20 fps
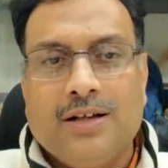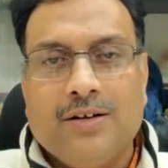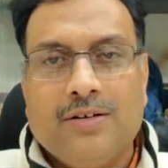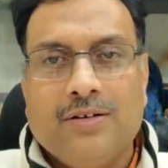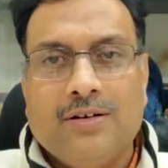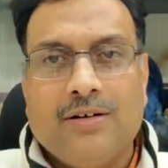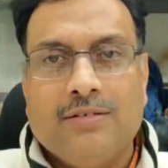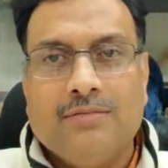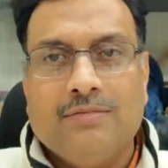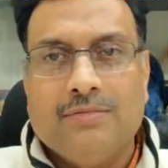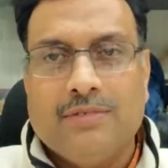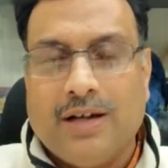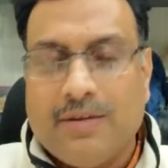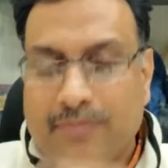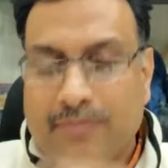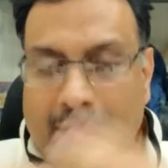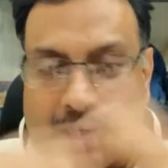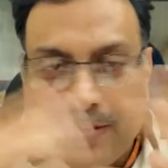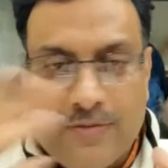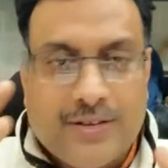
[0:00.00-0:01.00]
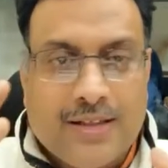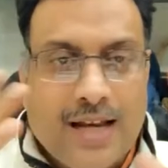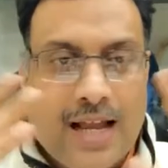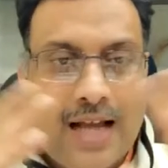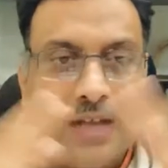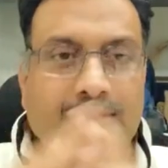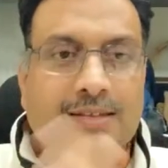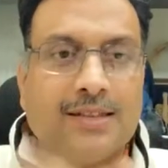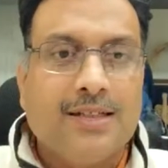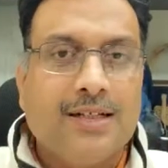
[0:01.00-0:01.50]
I met with an
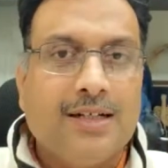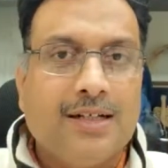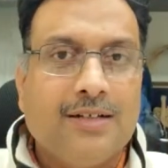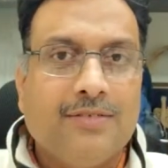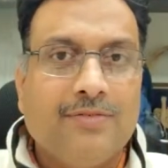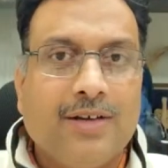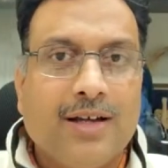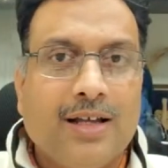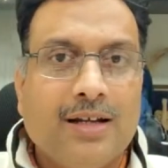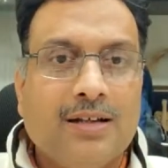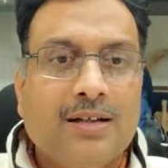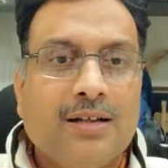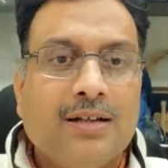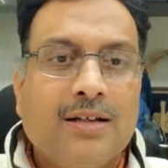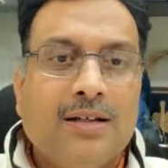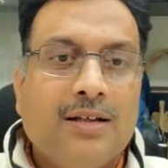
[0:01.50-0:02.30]
accident where,